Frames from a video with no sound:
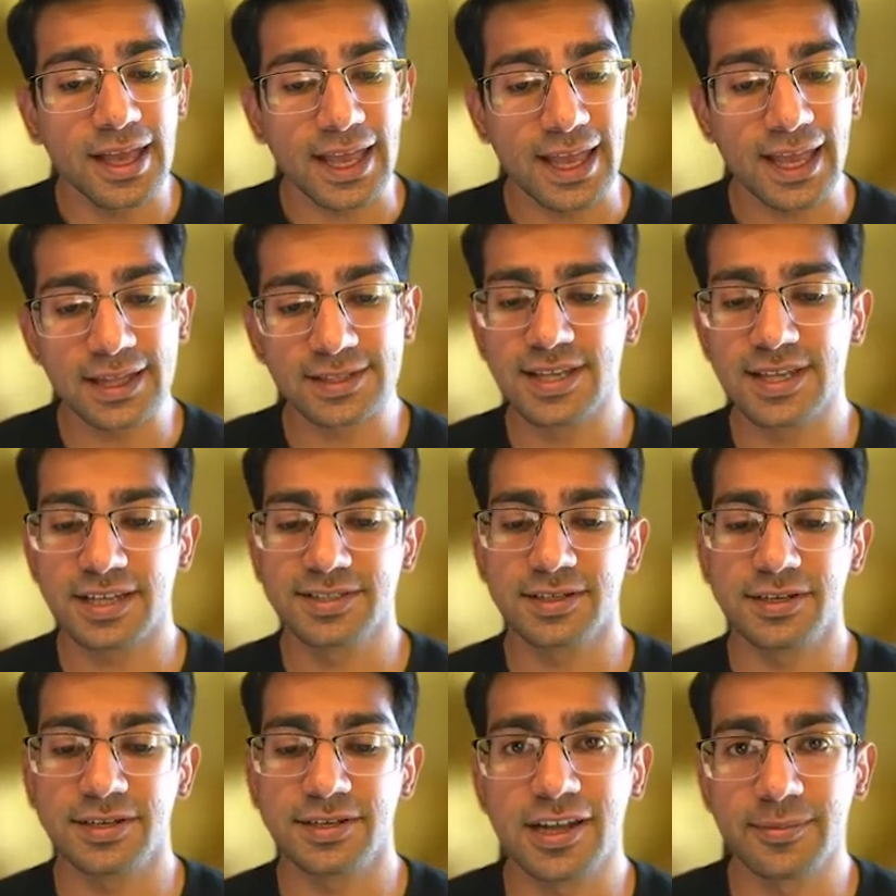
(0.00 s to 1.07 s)
And Zach's
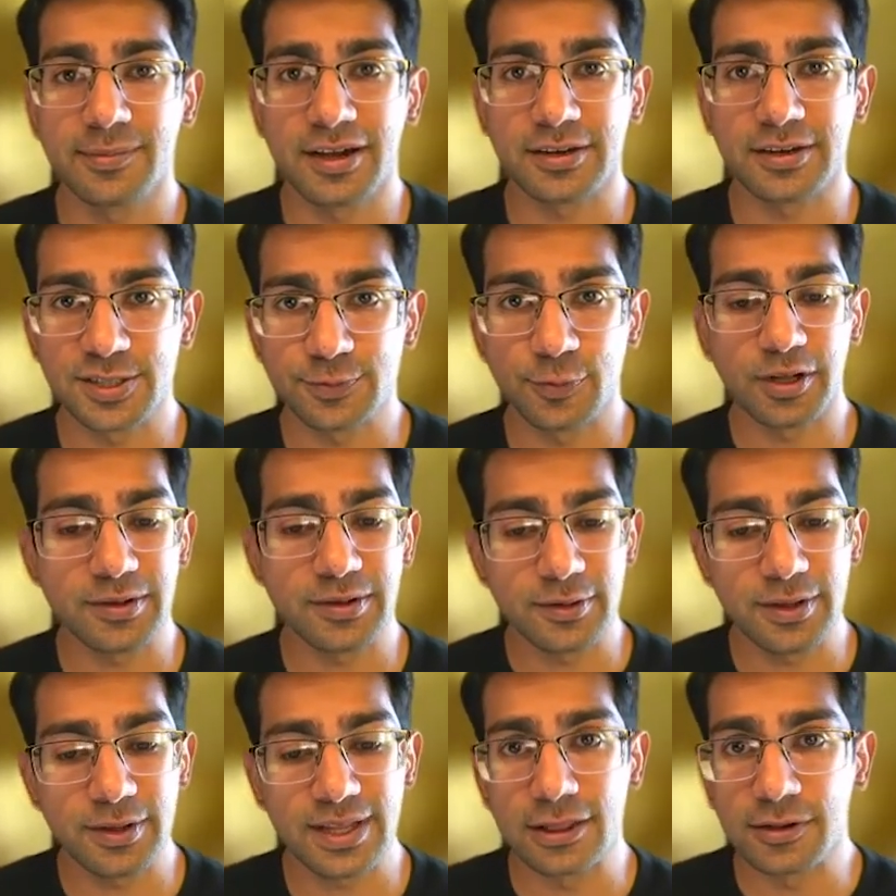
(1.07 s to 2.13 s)
going to talk about just what
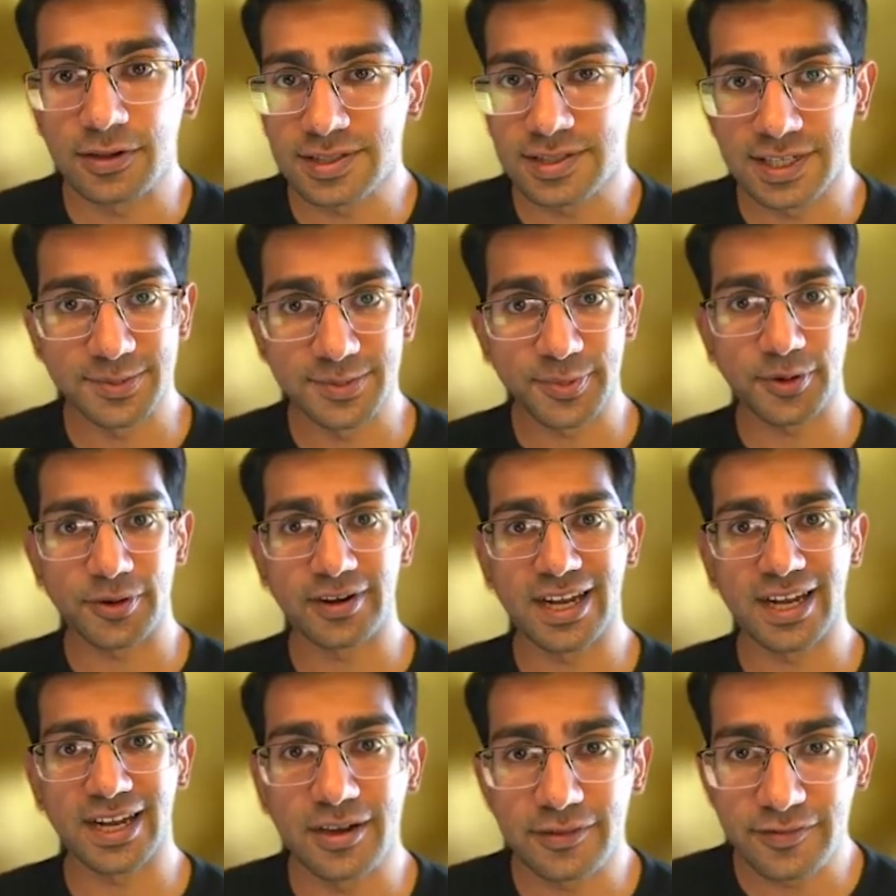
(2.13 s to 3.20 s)
it looks like to
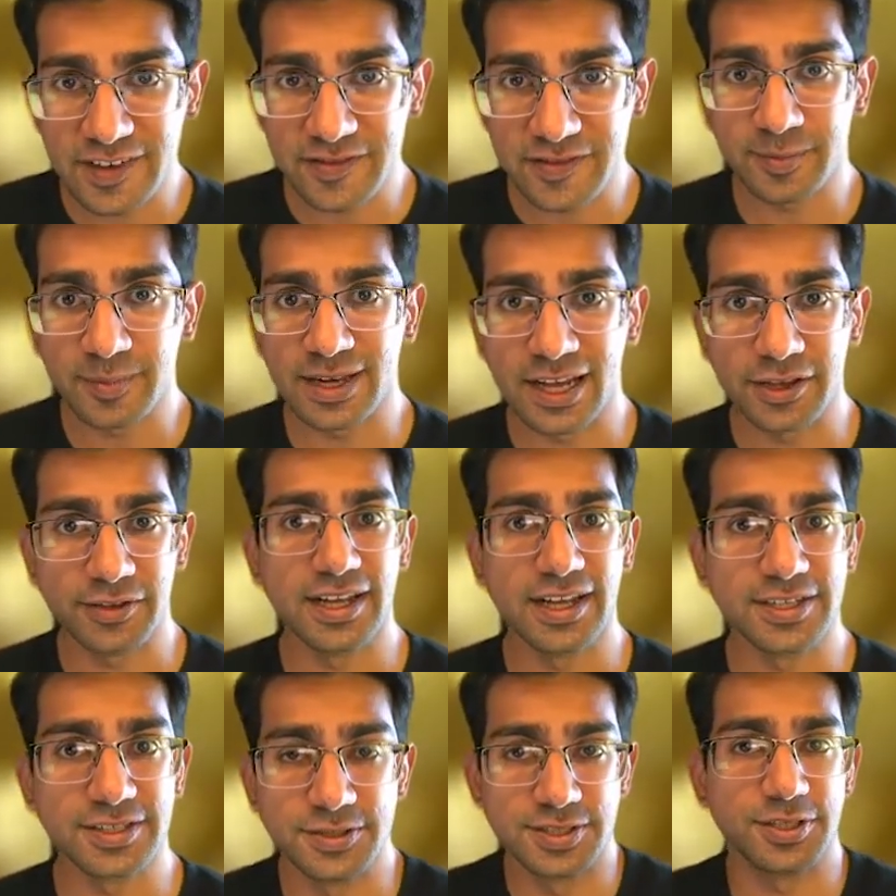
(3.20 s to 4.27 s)
program on FEVM and how you
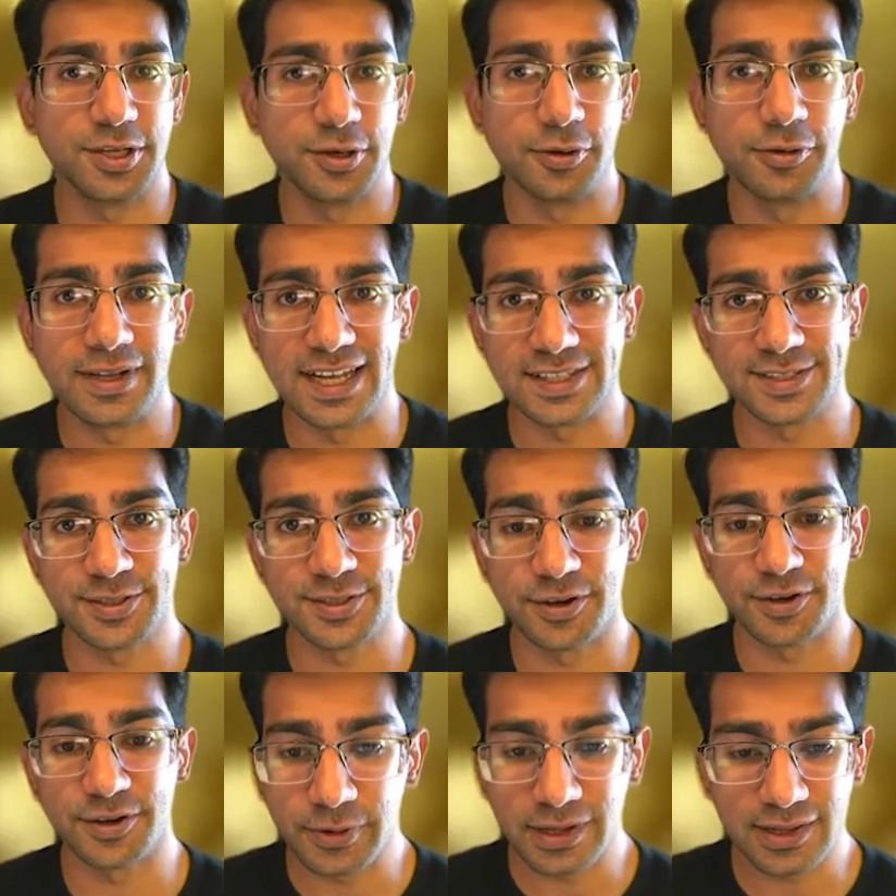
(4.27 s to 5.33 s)
get to just go get
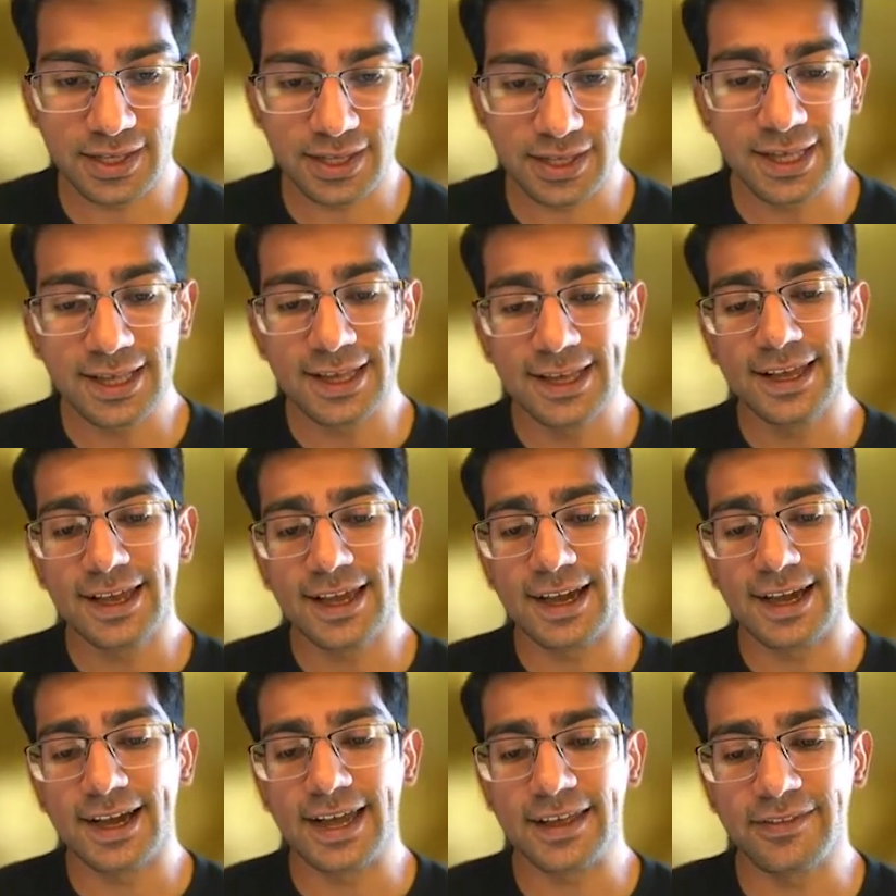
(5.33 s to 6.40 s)
started quickly.
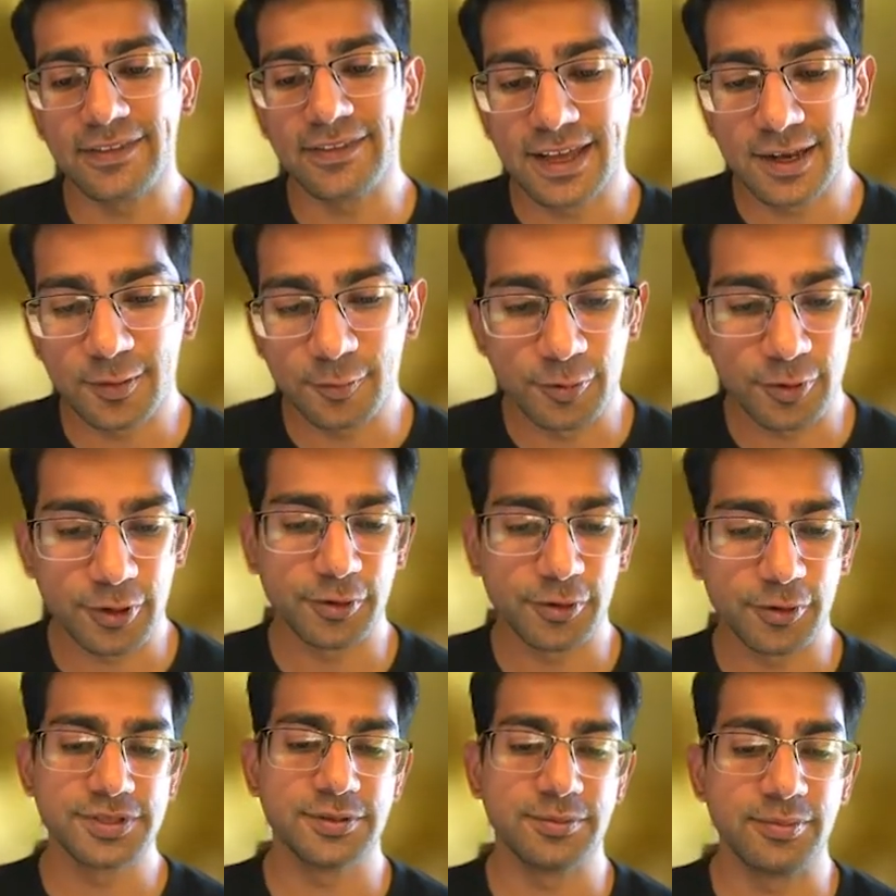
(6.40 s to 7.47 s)
And then we're
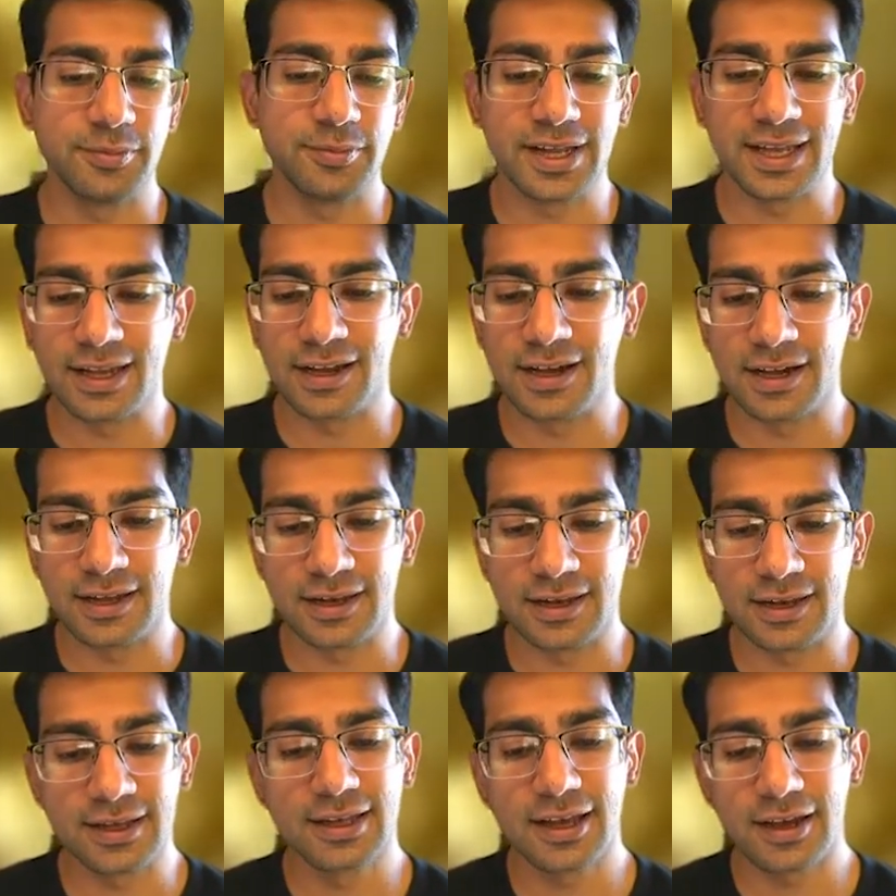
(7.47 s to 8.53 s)
going to bring
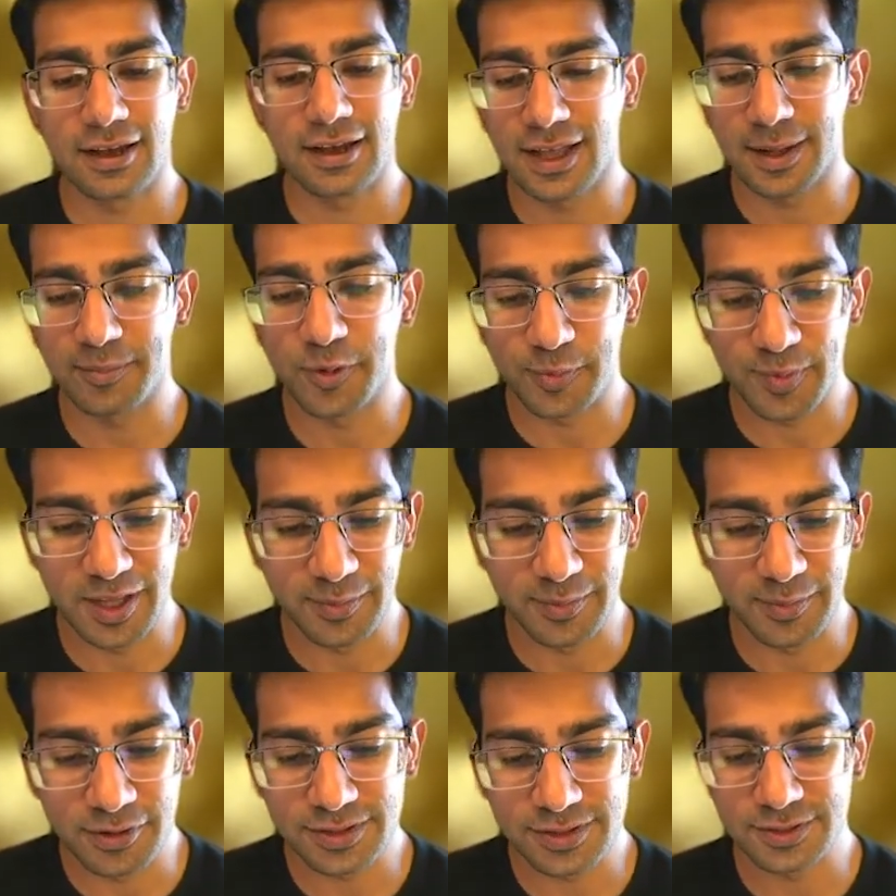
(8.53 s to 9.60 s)
on a lot more
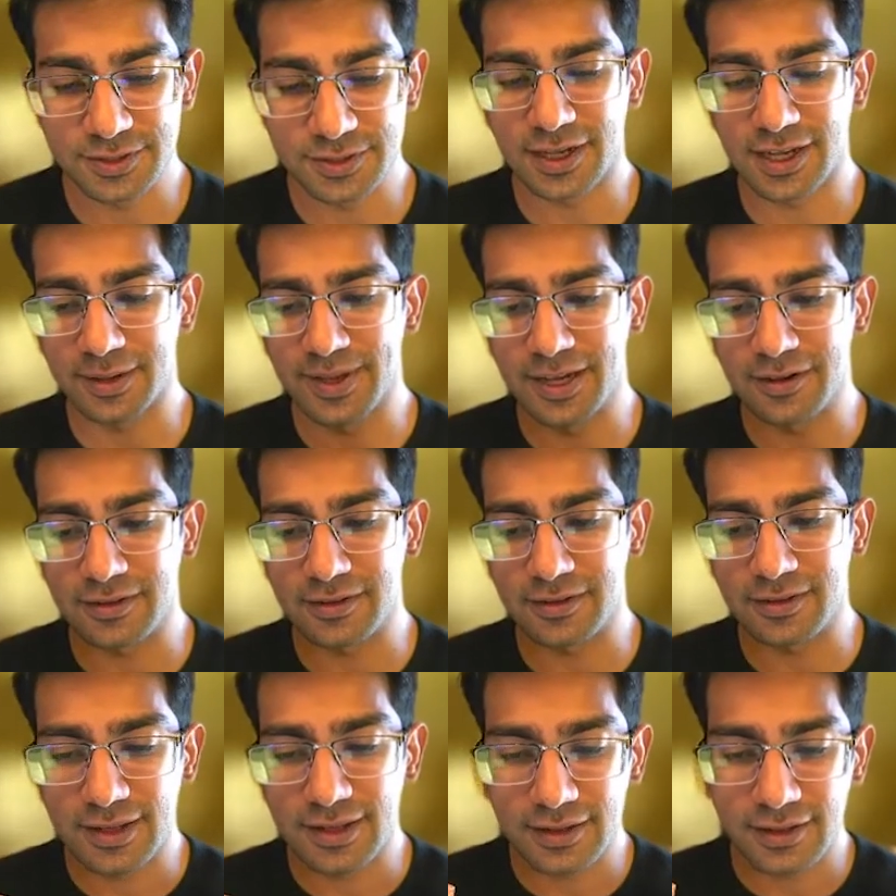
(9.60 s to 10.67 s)
people to talk about
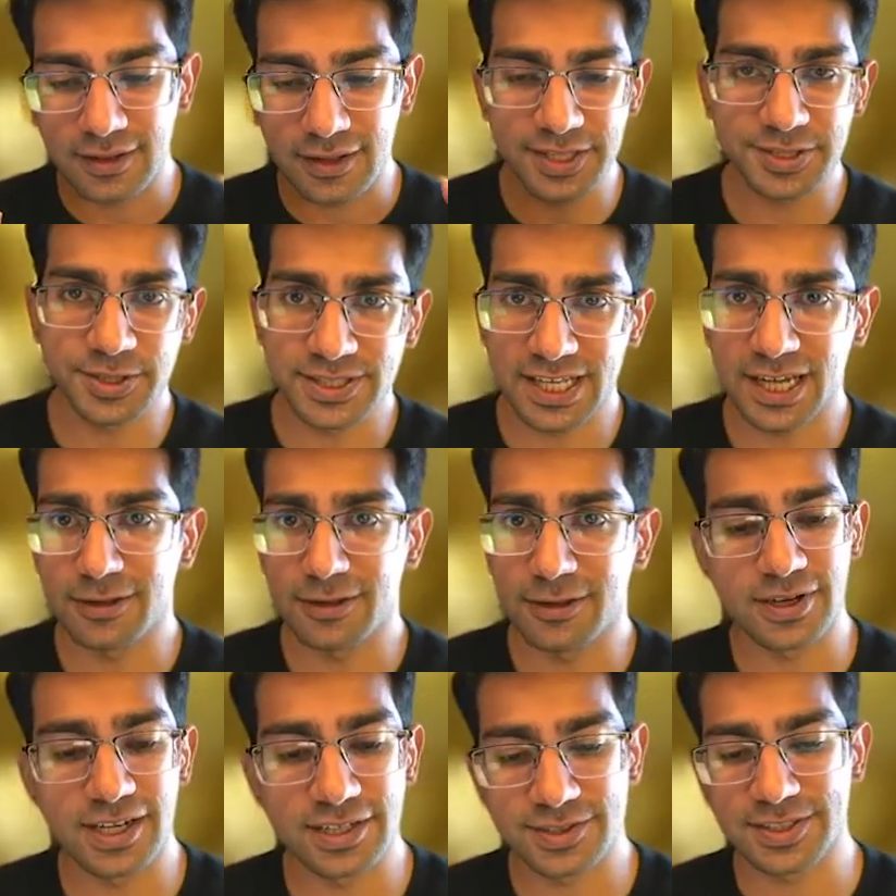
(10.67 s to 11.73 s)
Glacier DAO,
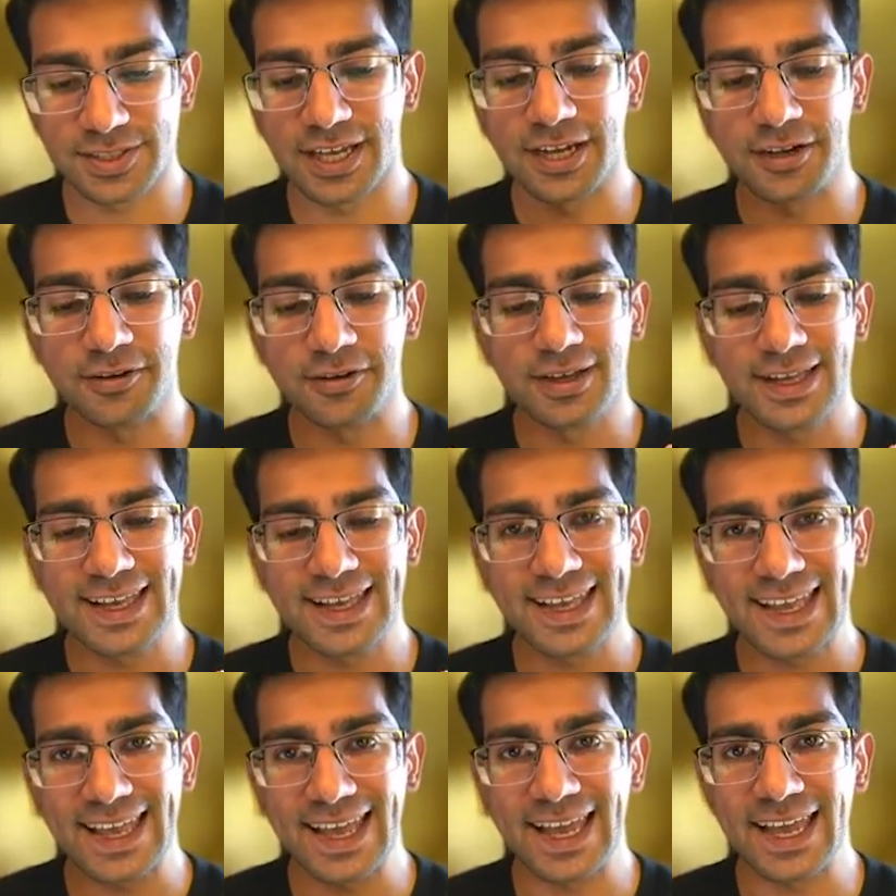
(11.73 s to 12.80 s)
Lagrange DAO,
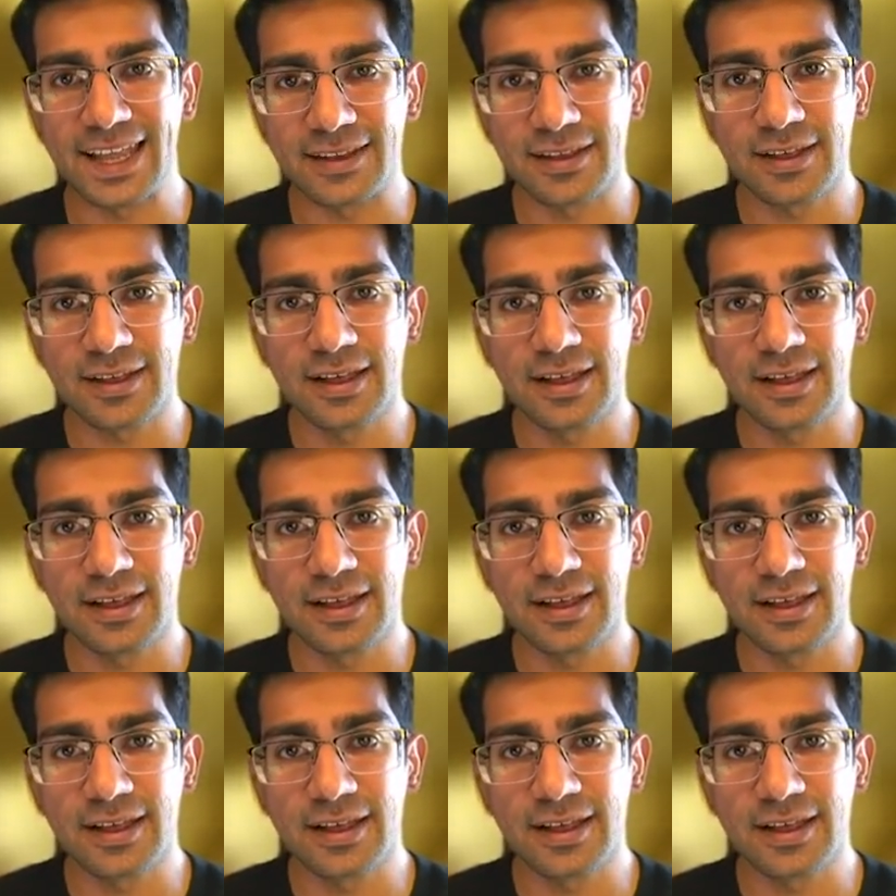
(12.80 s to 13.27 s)
and